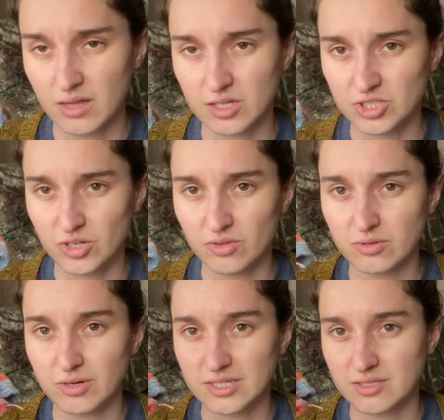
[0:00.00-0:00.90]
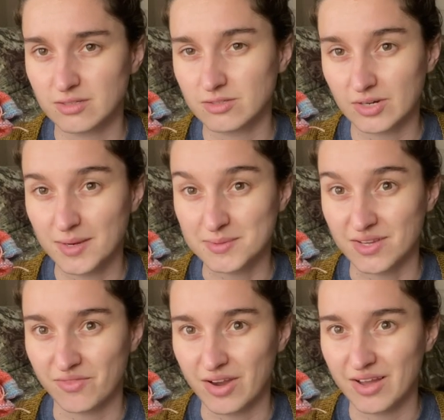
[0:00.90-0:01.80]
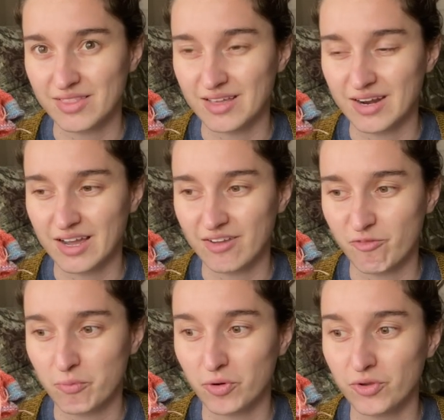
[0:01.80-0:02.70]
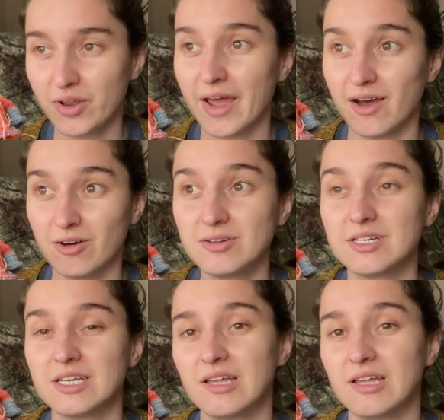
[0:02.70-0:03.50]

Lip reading: I'll show you the rest of the scraps I've got that I've pulled out